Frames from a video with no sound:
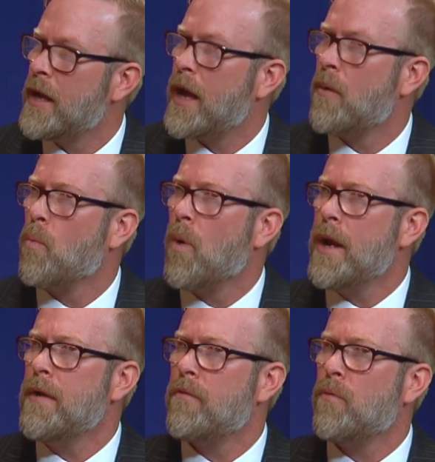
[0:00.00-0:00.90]
And
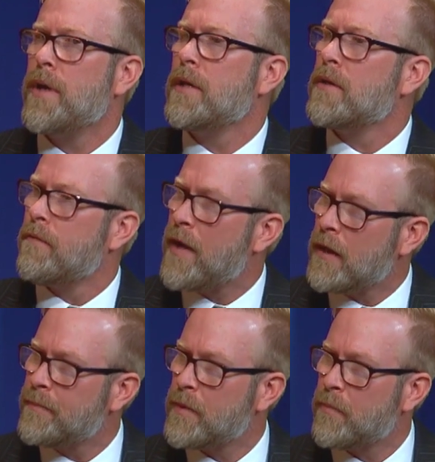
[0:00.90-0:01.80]
what if we
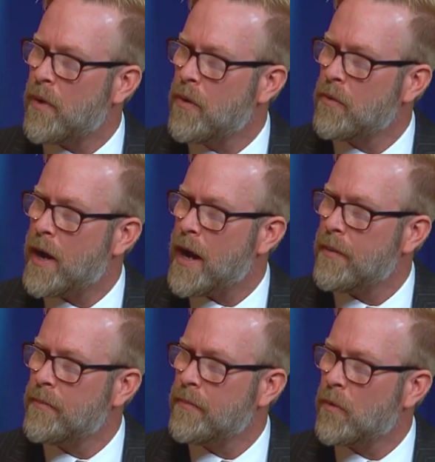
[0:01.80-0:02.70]
developed a
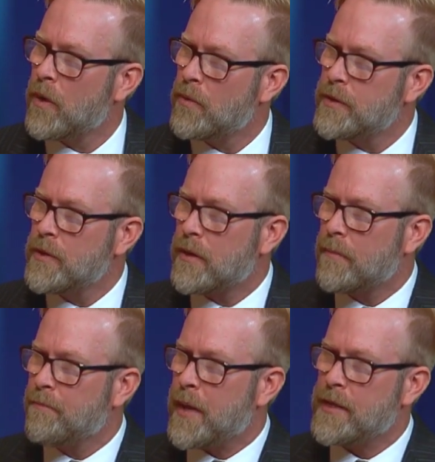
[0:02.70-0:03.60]
program where we
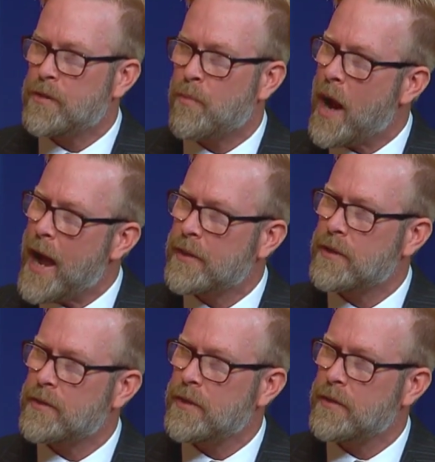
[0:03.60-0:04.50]
took best
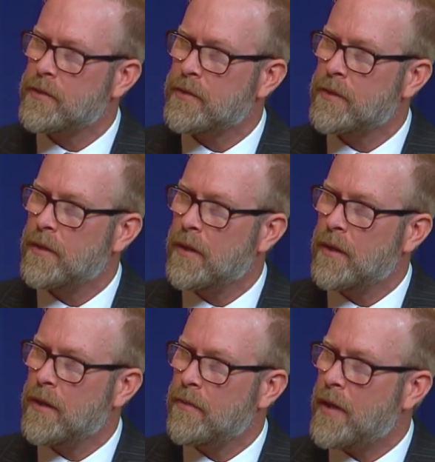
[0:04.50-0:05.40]
practices
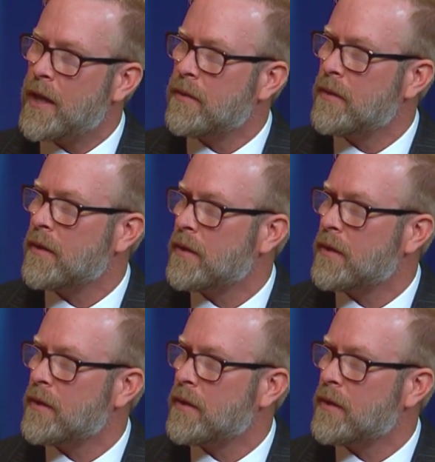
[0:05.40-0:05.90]
that the